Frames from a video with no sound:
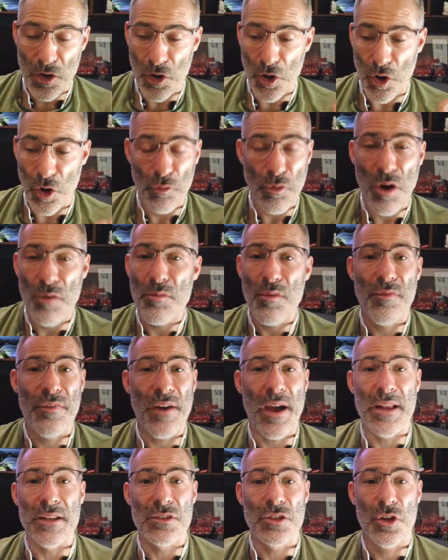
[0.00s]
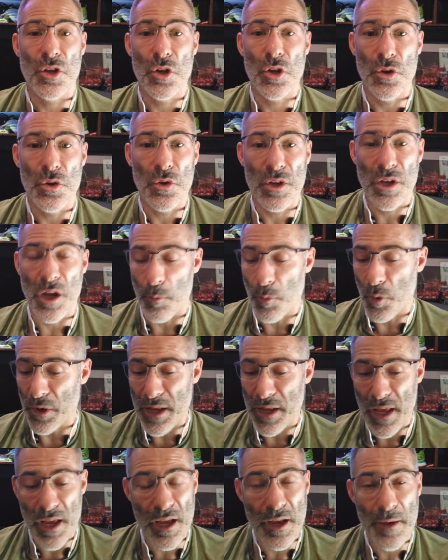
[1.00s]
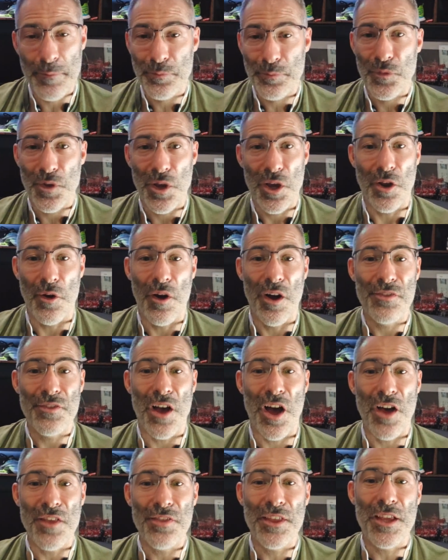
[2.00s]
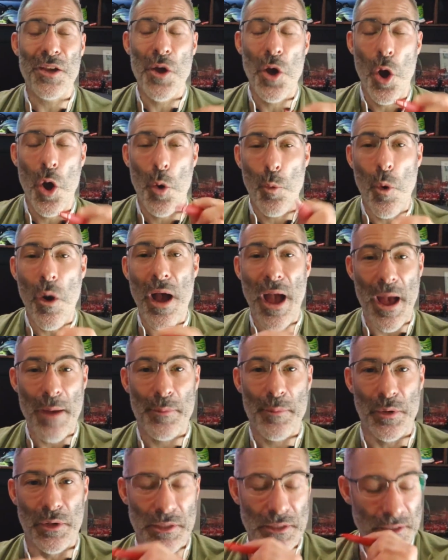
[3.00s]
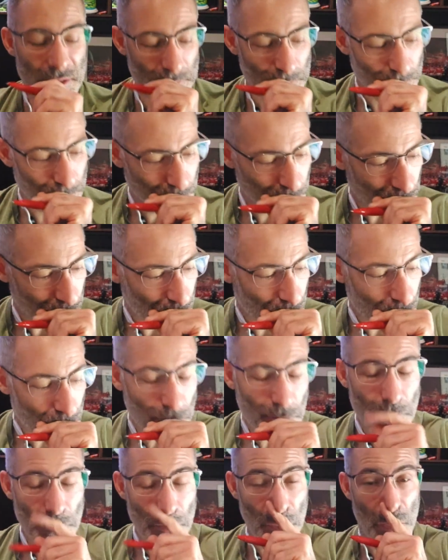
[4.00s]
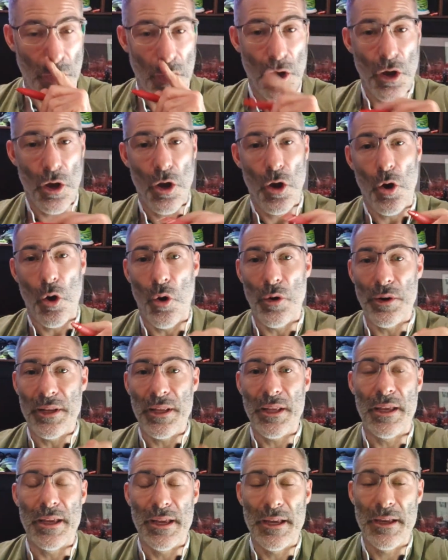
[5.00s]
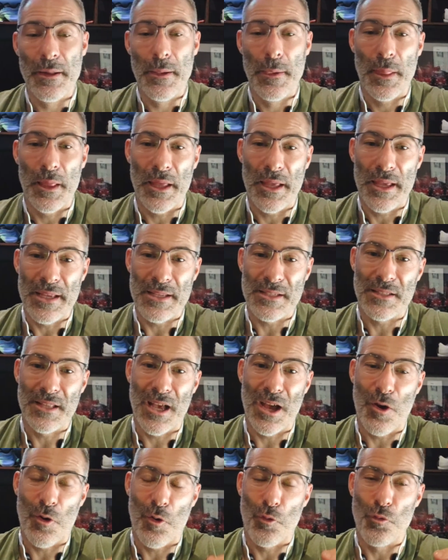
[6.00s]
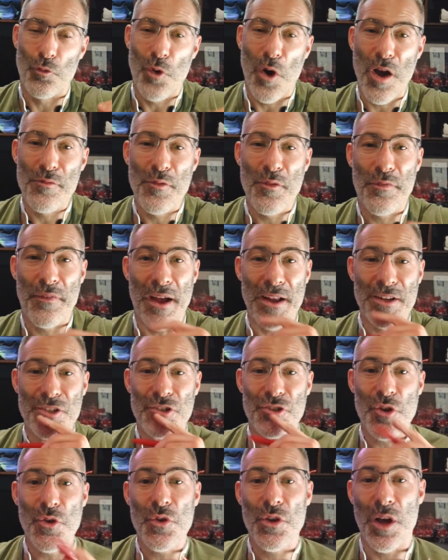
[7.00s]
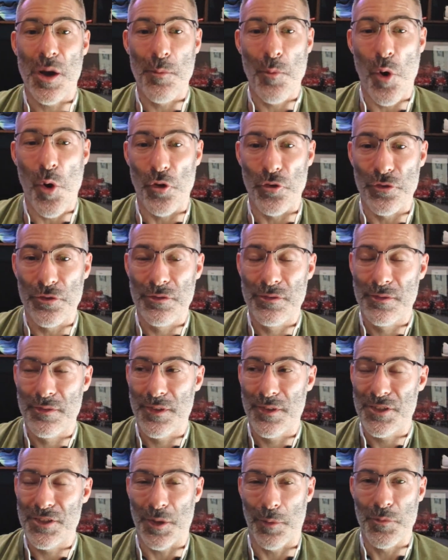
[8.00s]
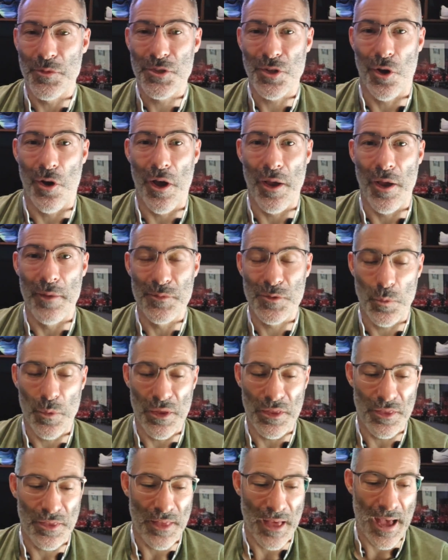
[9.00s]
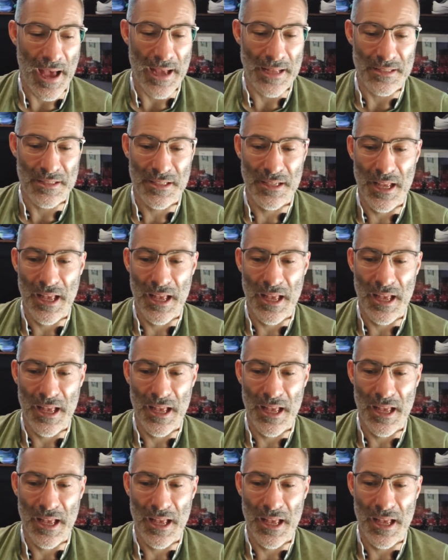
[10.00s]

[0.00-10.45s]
rival fans who come on here. I think what happens on here is that rival fans do come on sometimes with that